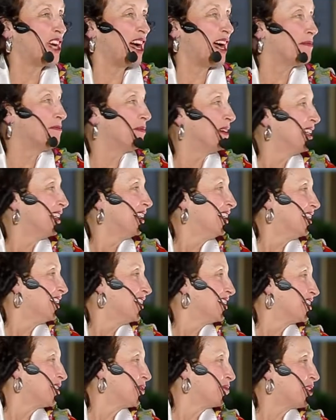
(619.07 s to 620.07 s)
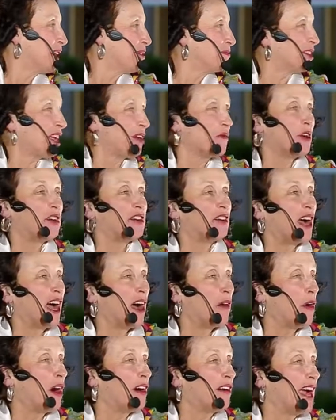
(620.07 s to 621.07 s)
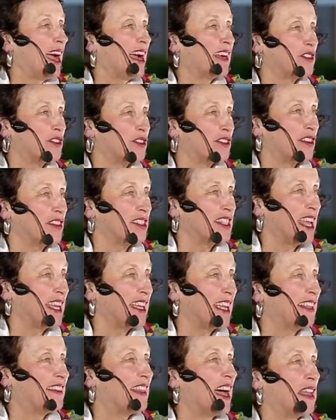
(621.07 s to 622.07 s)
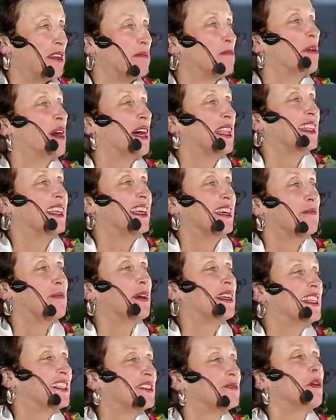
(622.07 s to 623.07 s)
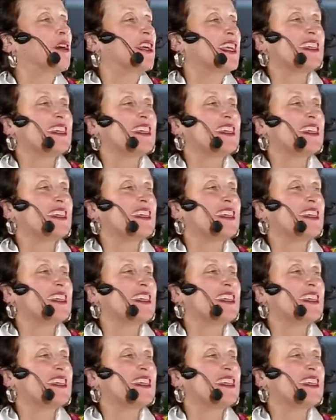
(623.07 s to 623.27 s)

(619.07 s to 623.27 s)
Sometimes I wonder how our actors are taking that, but it's working so far.